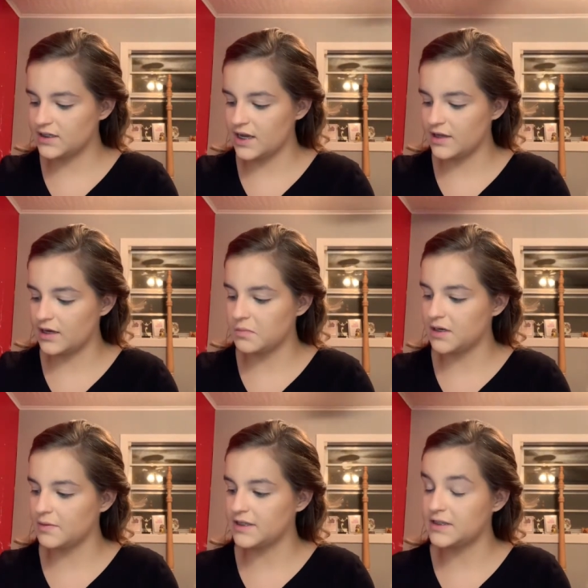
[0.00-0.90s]
and then I'm gonna
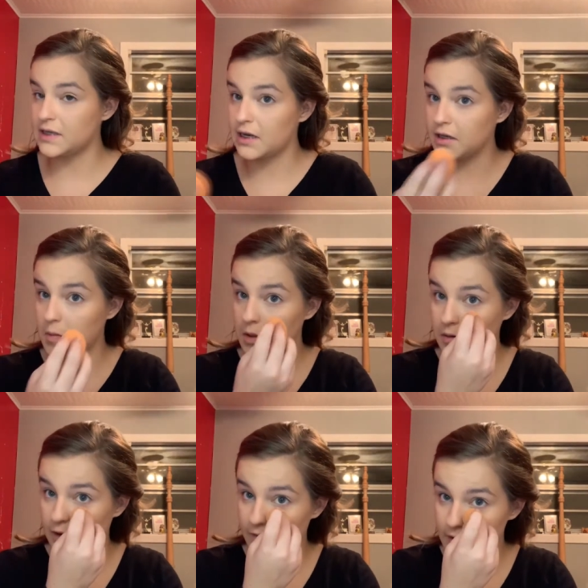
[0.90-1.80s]
be setting the middle
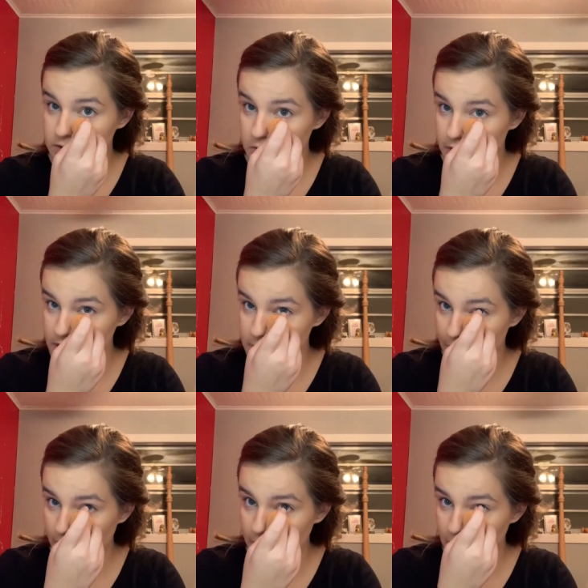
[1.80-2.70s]
of my face with this
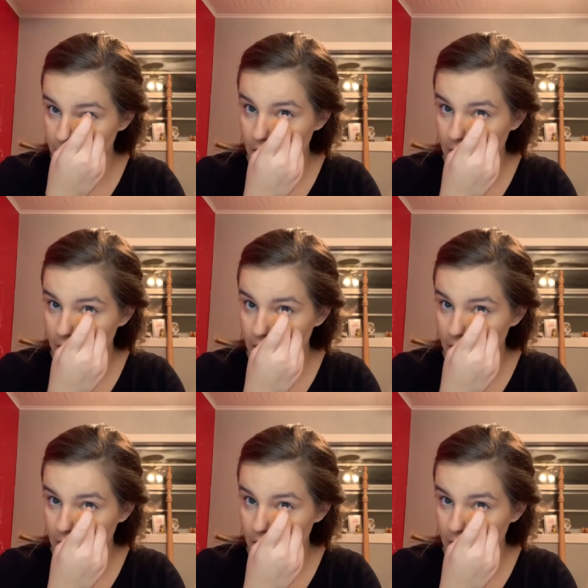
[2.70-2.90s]
powder.